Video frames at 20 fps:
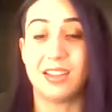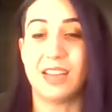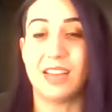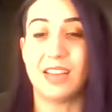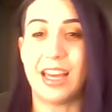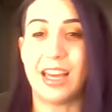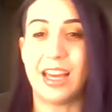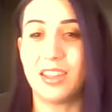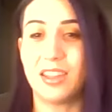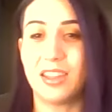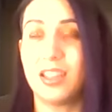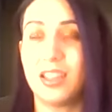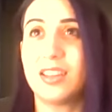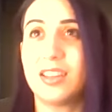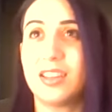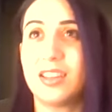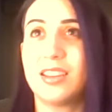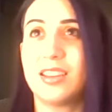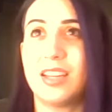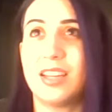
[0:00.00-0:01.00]
I
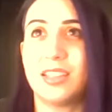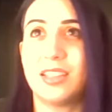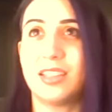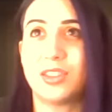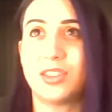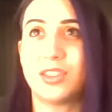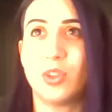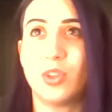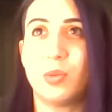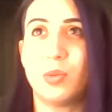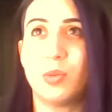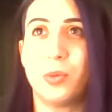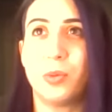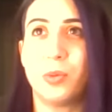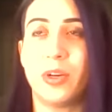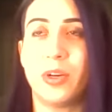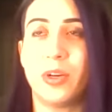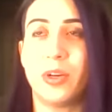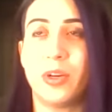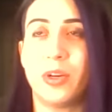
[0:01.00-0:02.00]
think that's so
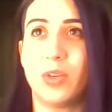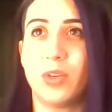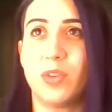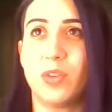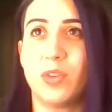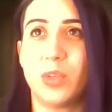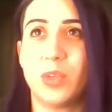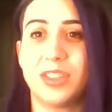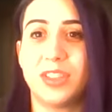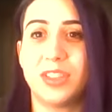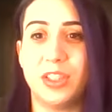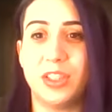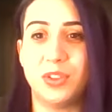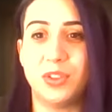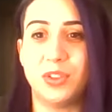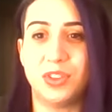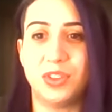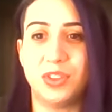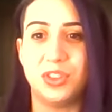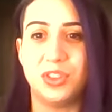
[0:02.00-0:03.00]
important. One of the words I
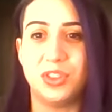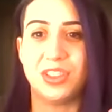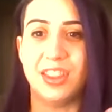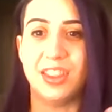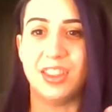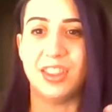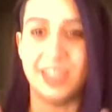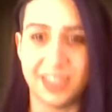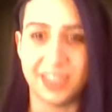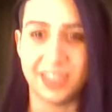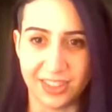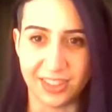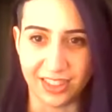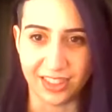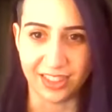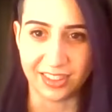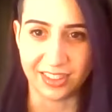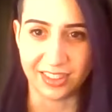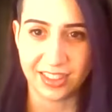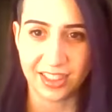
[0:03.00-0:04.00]
use is just listening